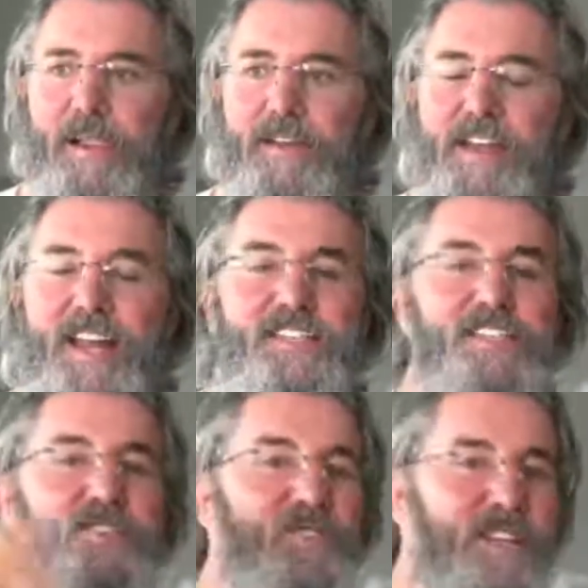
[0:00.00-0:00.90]
Next
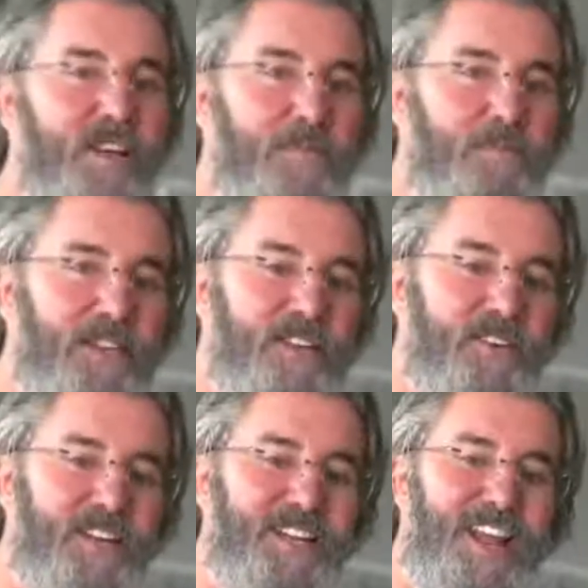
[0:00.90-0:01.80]
Tuesday I'll be
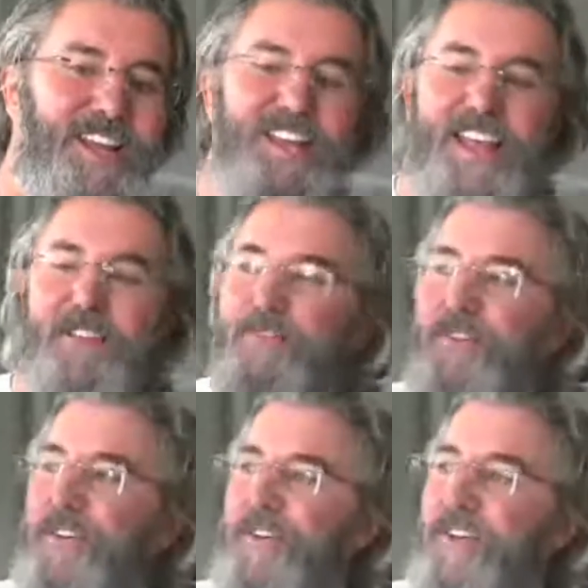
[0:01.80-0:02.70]
here again, and then
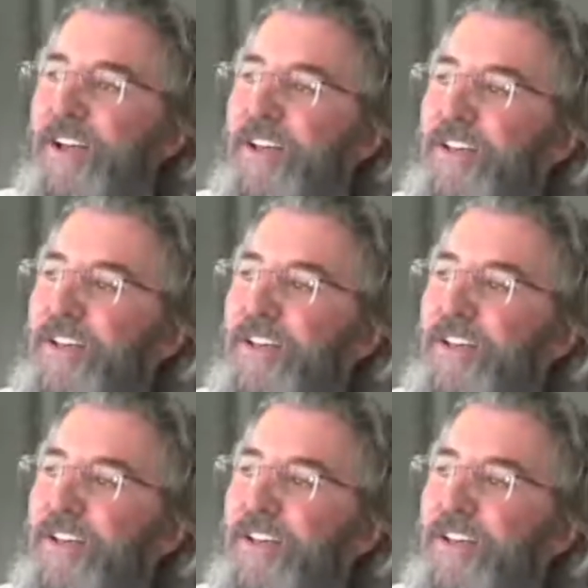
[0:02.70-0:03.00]
for